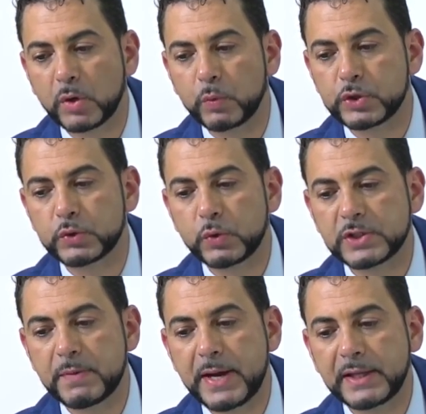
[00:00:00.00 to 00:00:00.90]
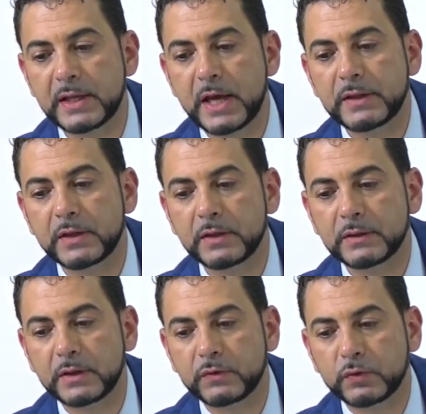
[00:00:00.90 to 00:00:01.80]
which talks about
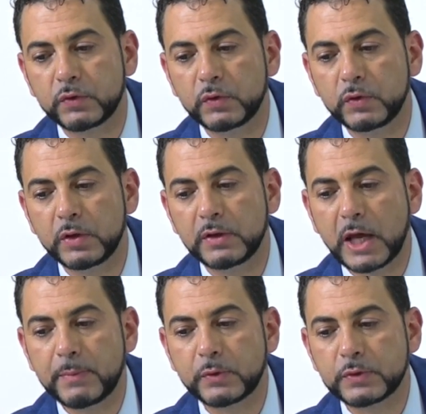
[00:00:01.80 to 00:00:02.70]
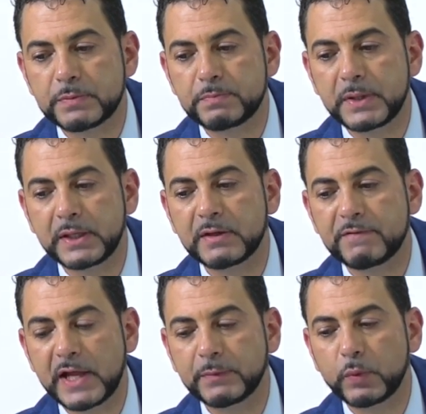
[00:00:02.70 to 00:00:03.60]
the 2 neighborhoods being
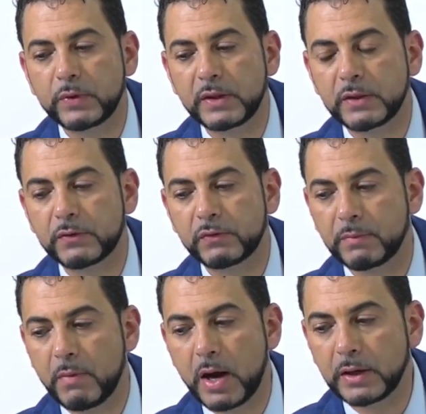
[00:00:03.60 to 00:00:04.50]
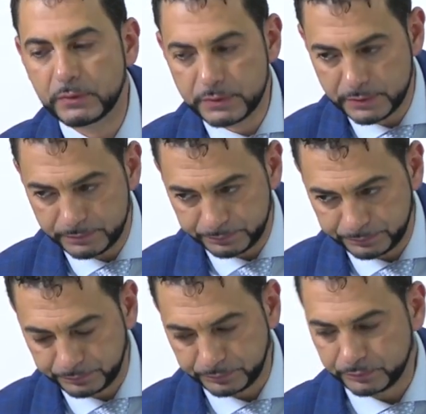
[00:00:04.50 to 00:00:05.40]
developed within 3 miles,
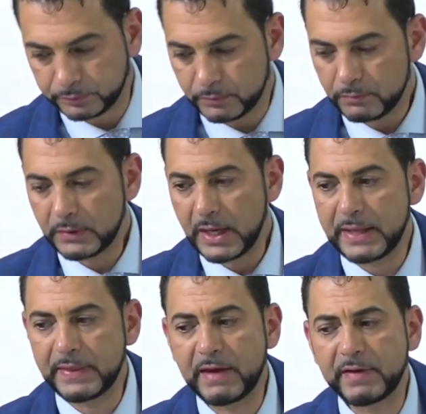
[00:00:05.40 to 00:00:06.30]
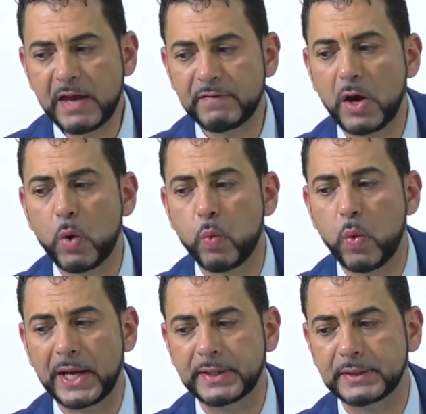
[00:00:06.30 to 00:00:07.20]
they gave it a
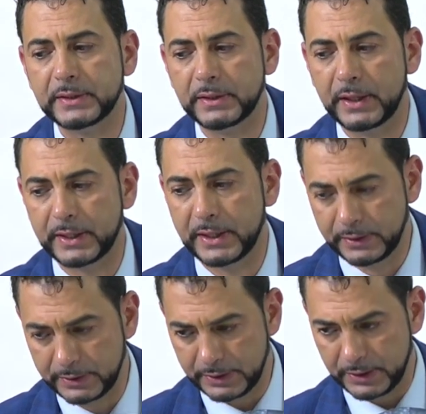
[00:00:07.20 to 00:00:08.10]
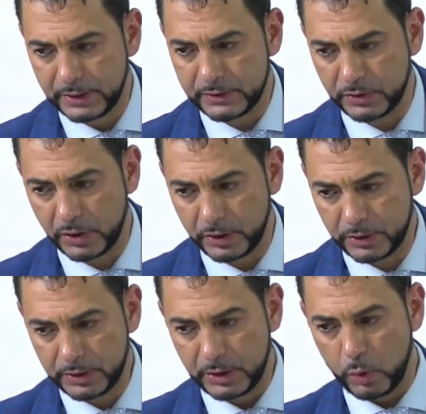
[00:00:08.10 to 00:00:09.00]
1, okay?
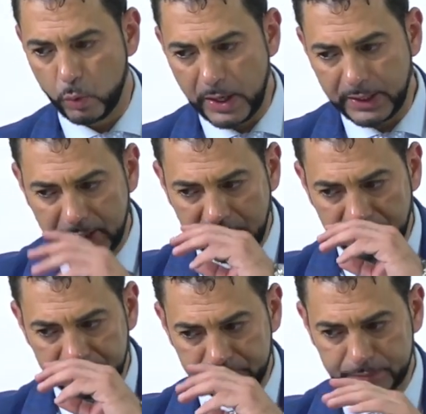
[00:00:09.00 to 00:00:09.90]
So 1 here,